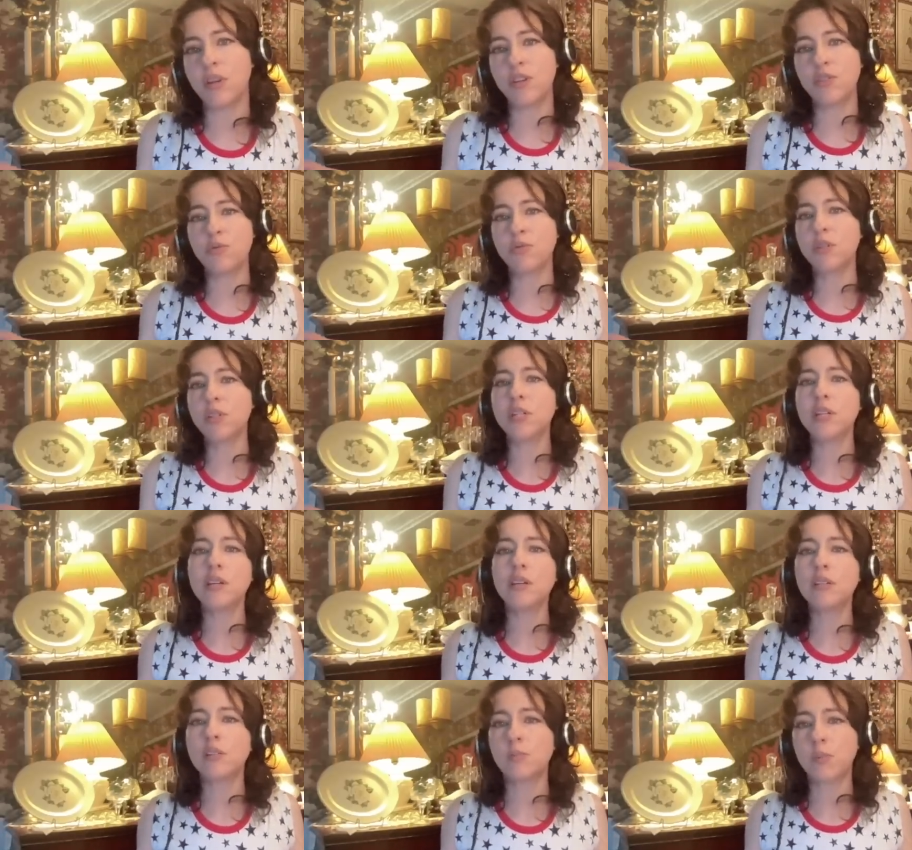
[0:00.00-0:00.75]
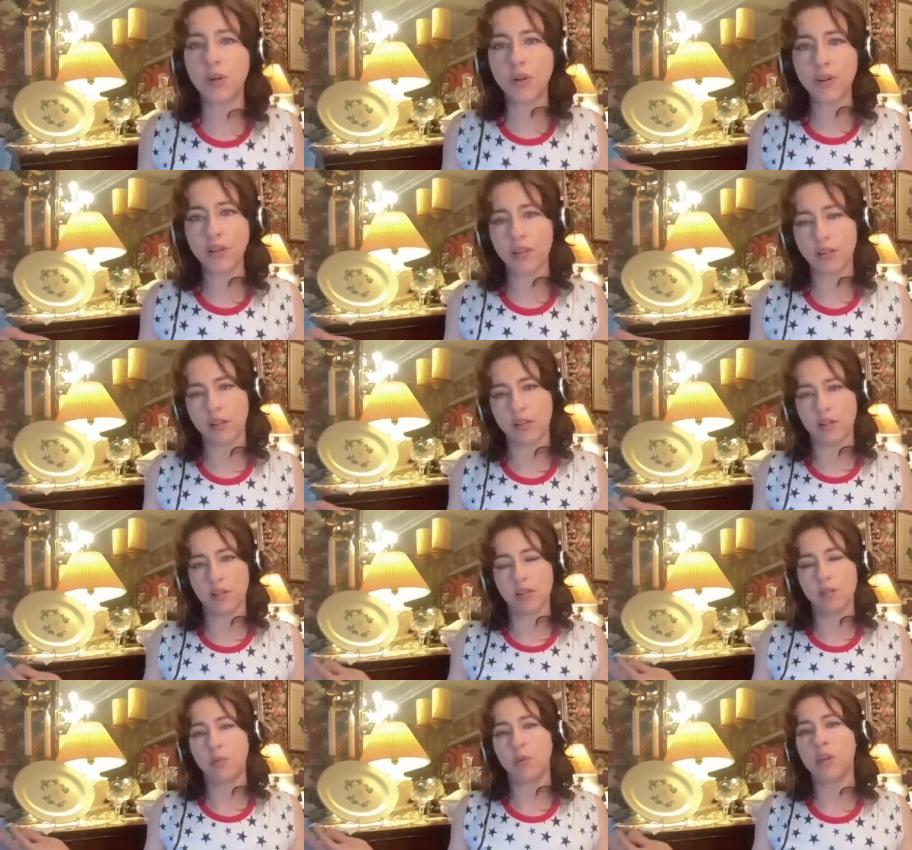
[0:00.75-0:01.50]
interesting
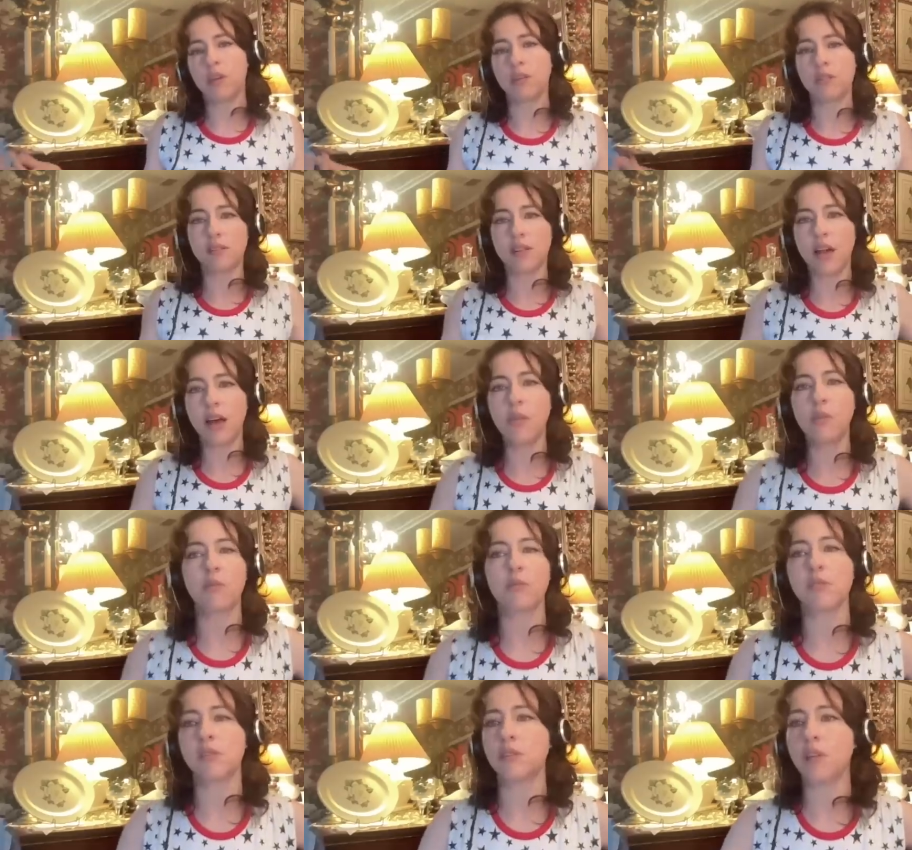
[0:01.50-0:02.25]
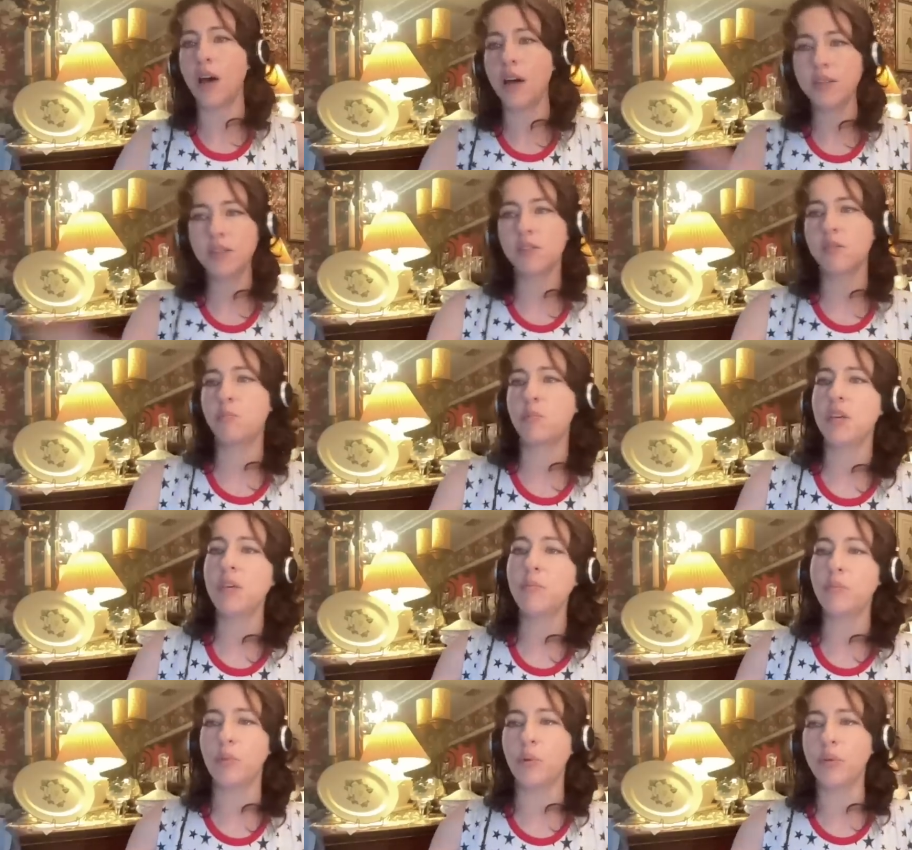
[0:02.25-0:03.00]
experiences because now there's lots of
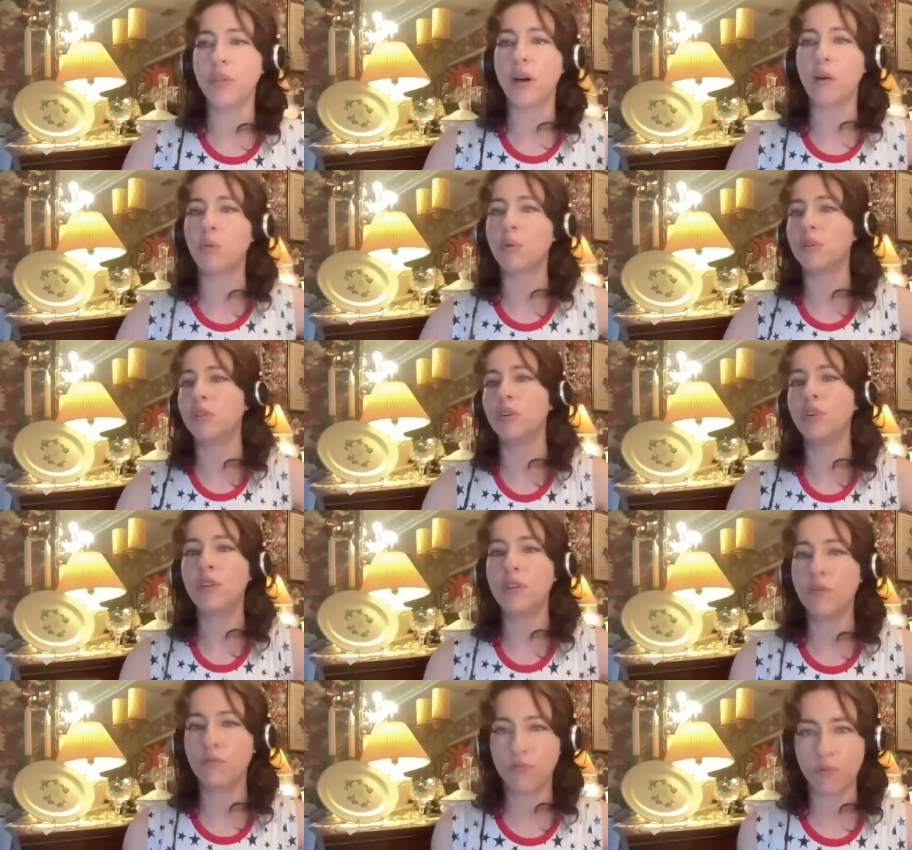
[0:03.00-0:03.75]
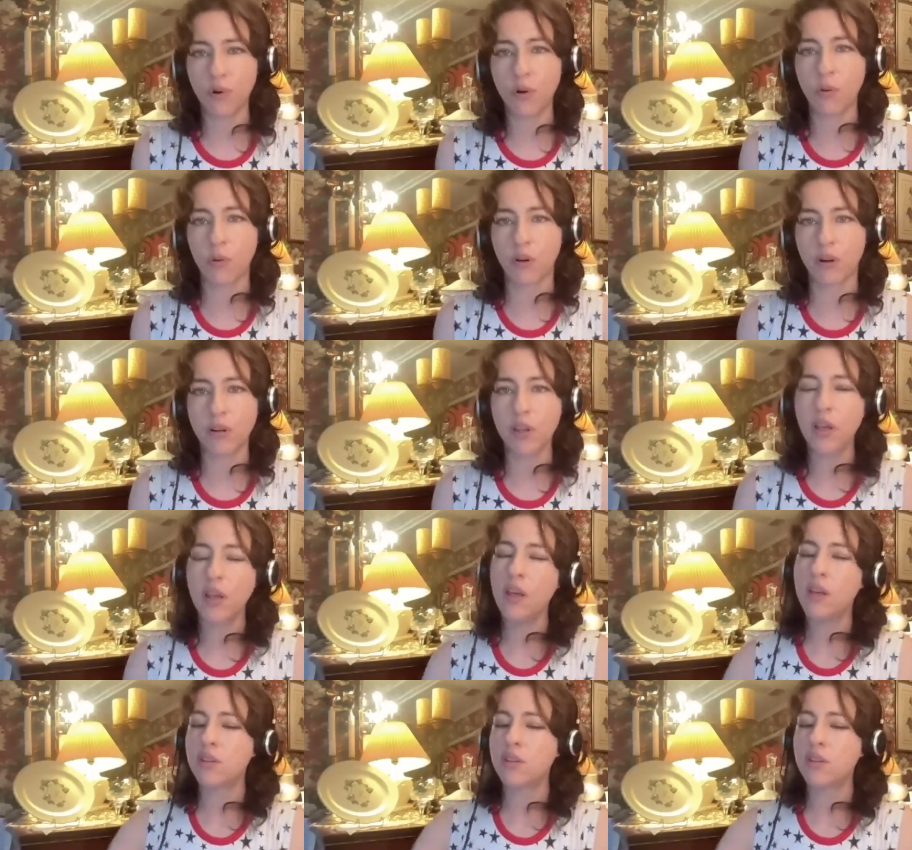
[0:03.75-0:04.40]
people that were looking forward